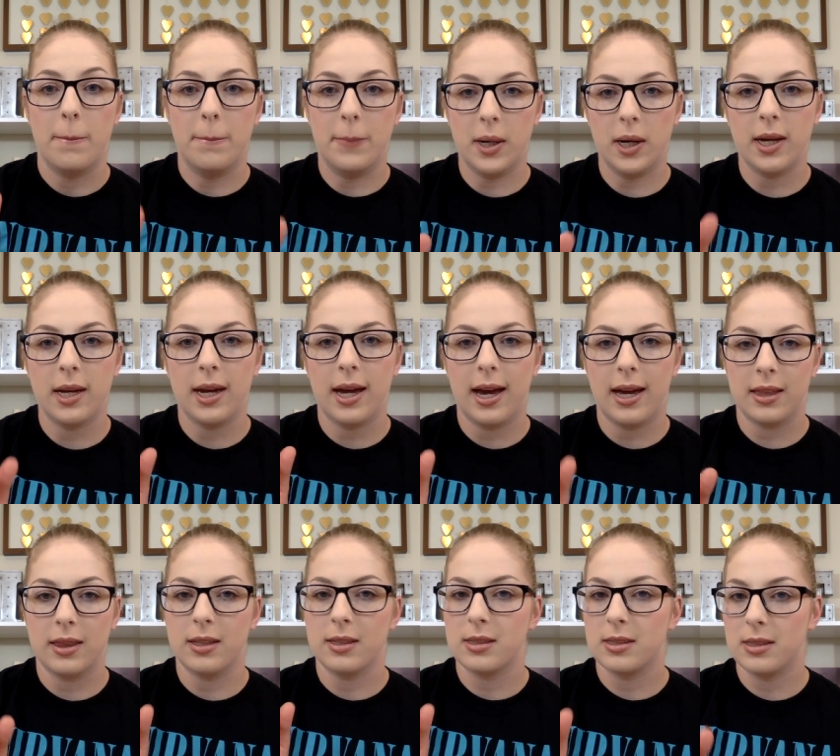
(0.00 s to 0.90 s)
But
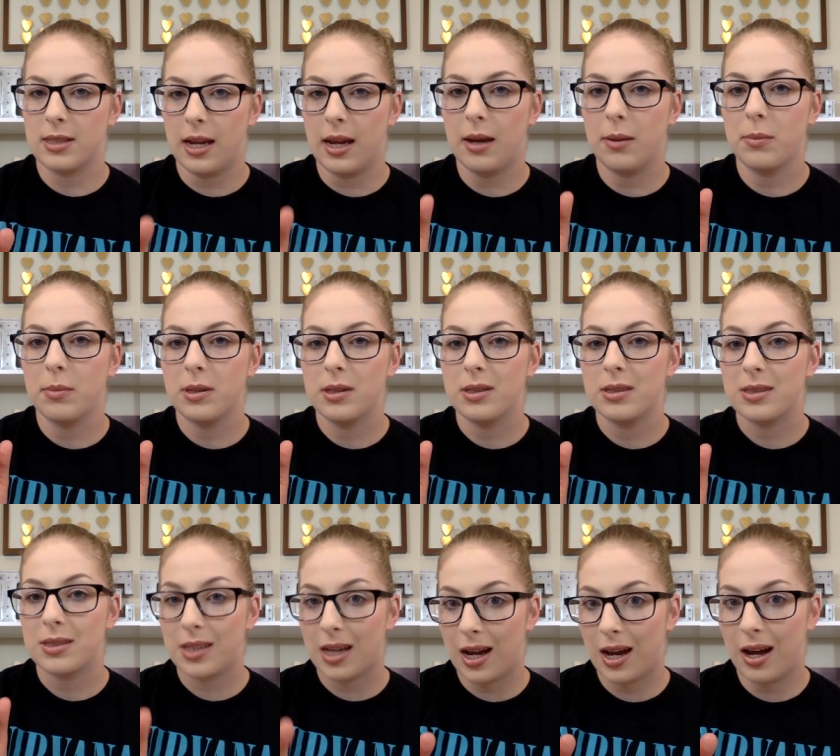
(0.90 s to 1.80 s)
at the same
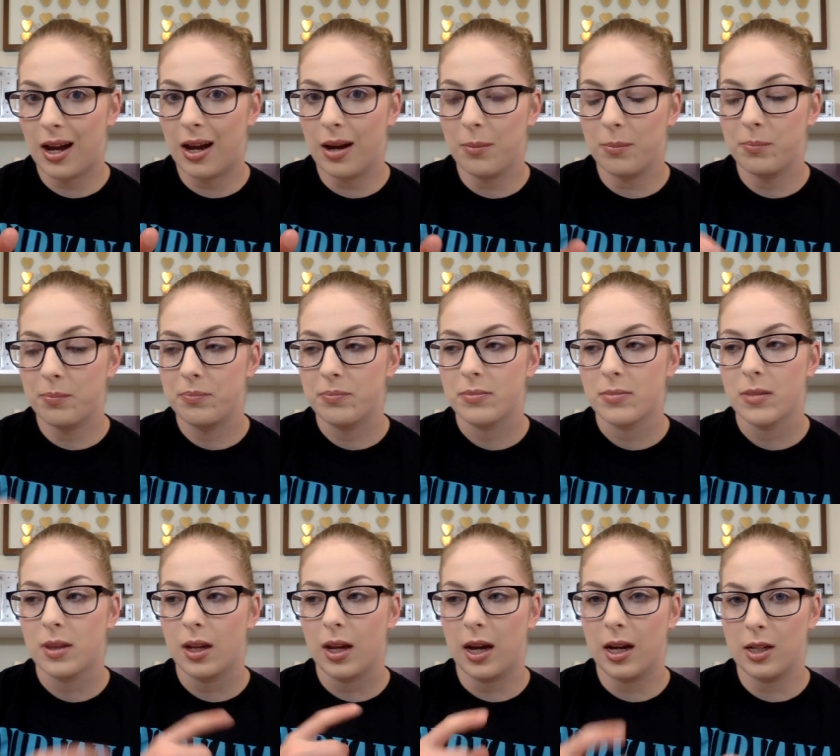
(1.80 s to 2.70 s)
time,
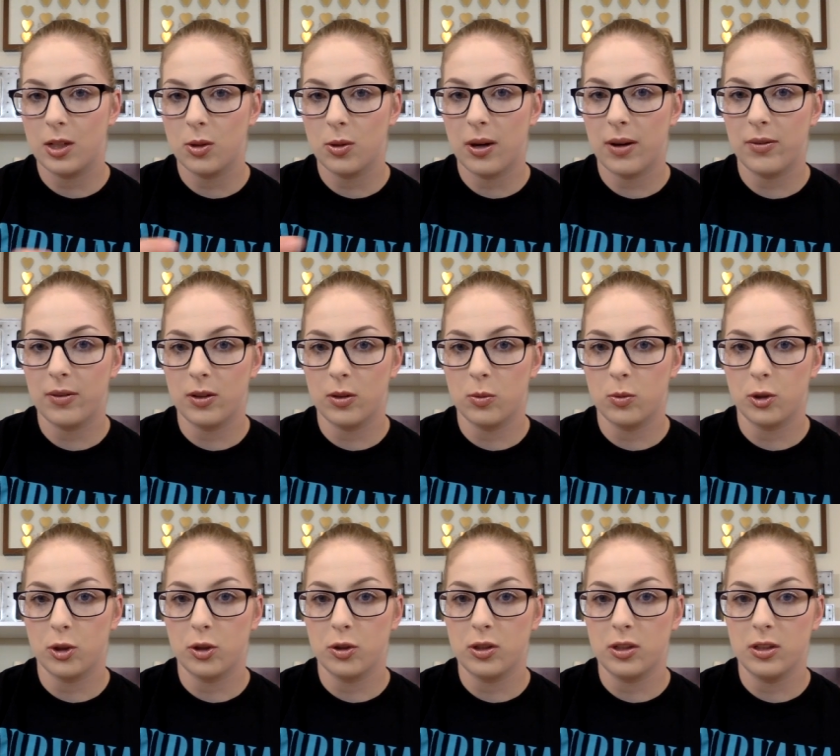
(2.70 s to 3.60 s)
I do have a little
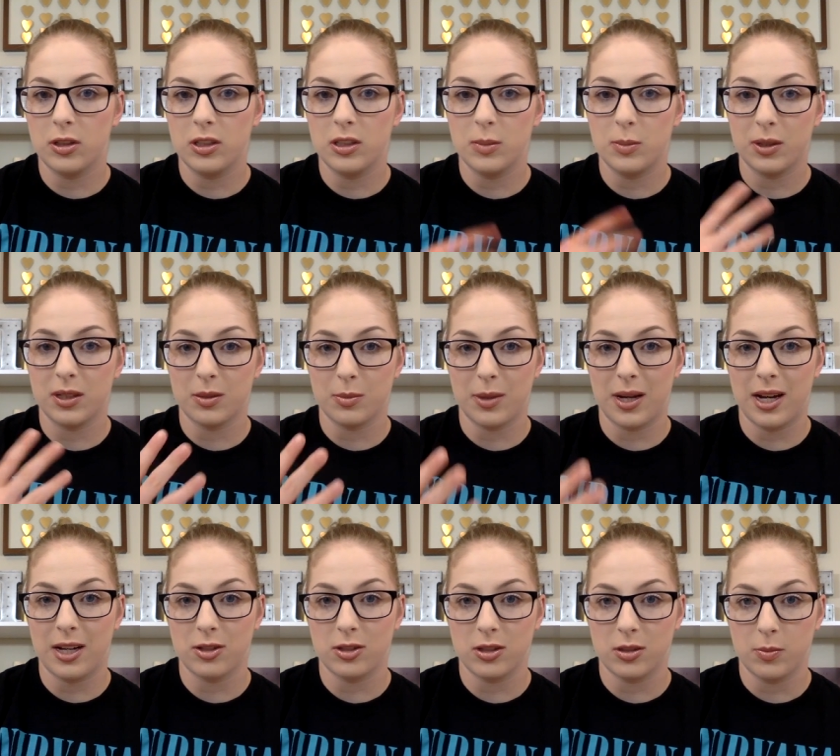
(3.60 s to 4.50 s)
more utilities because my
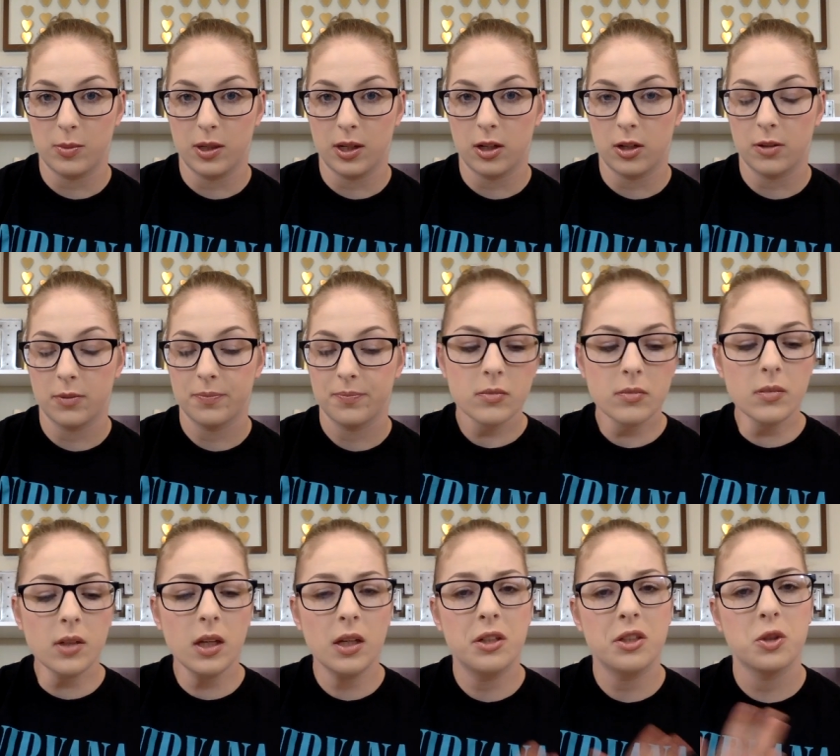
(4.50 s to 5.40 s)
house is bigger.
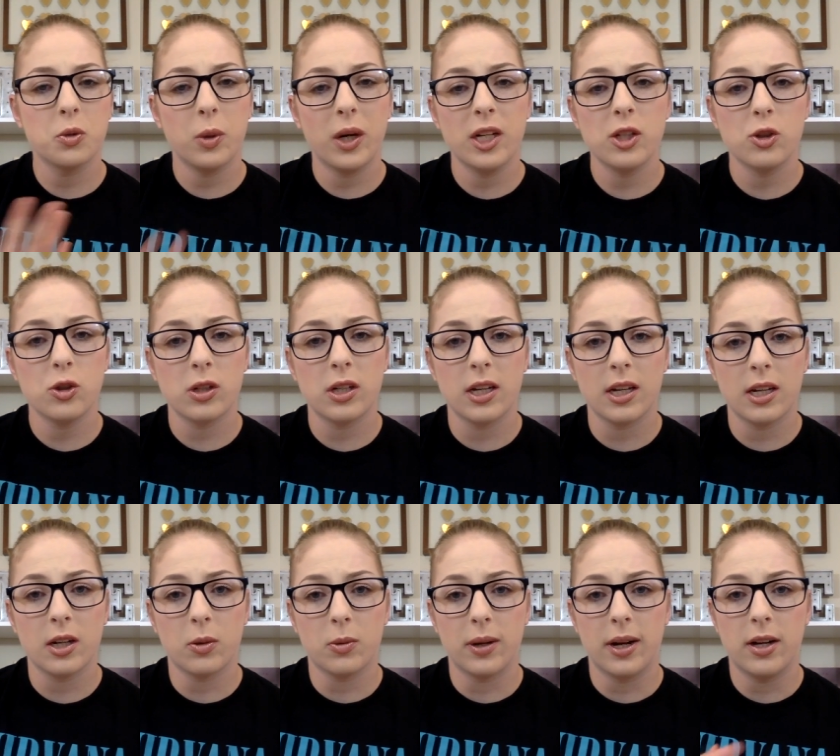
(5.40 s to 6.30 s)
There's ways you can
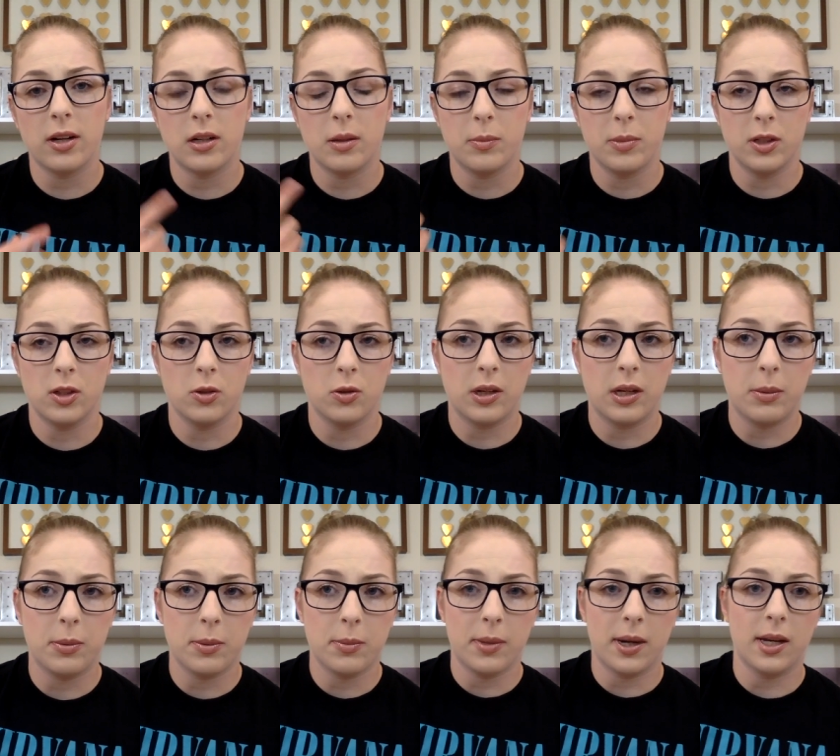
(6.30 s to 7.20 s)
get around it, but do
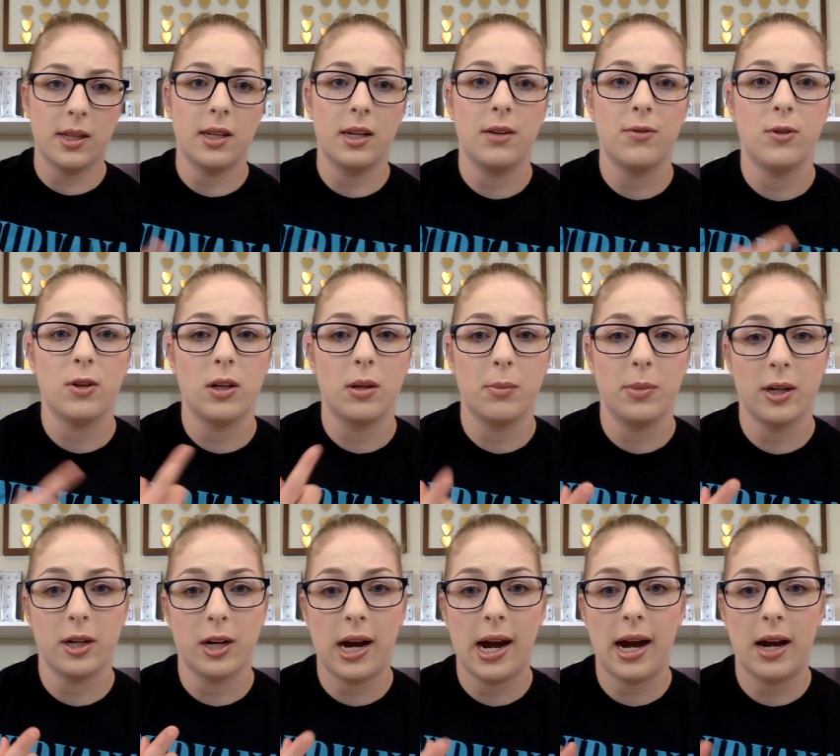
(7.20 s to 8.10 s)
keep in mind that if you get a
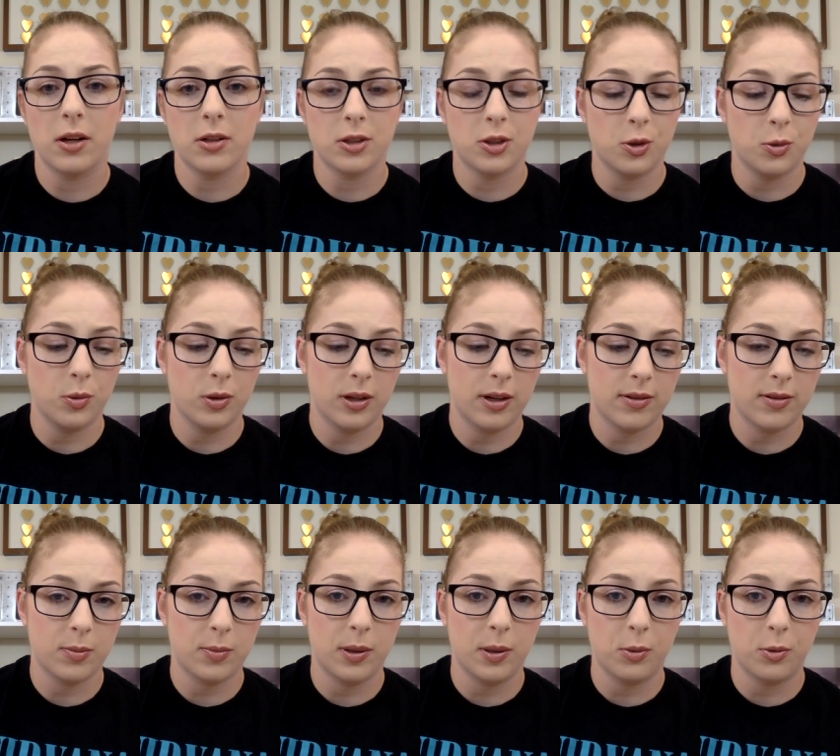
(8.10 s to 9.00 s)
bigger house, you will have
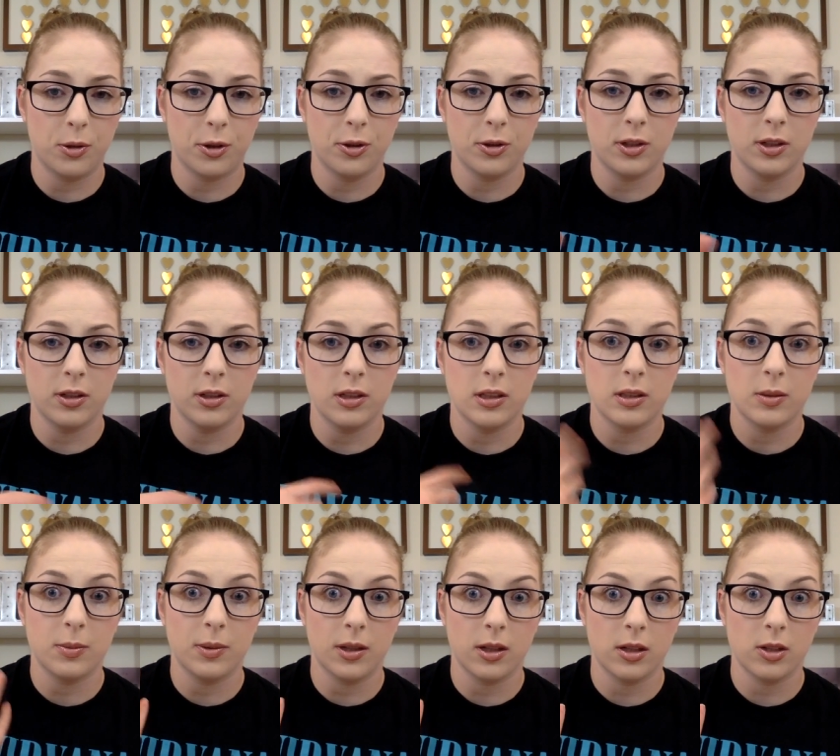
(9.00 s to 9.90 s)
to pay more utilities
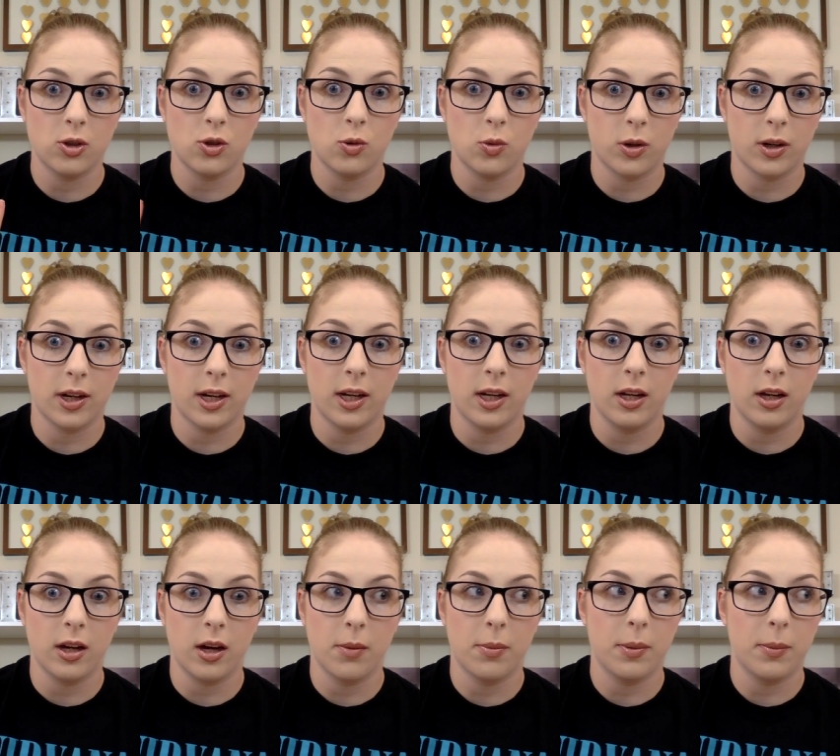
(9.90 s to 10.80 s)
because you are
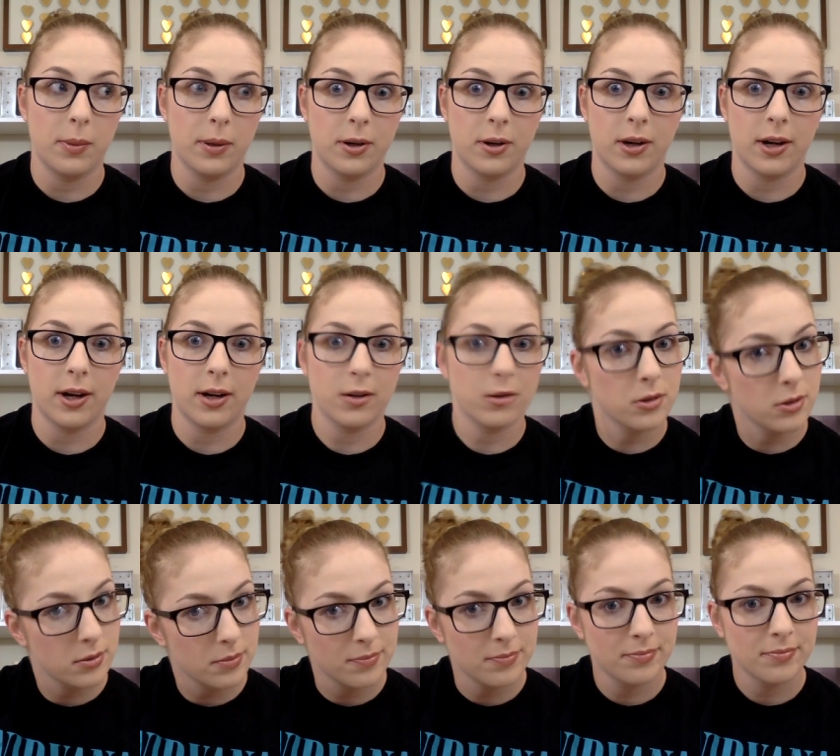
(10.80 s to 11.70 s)
heating up a bigger house.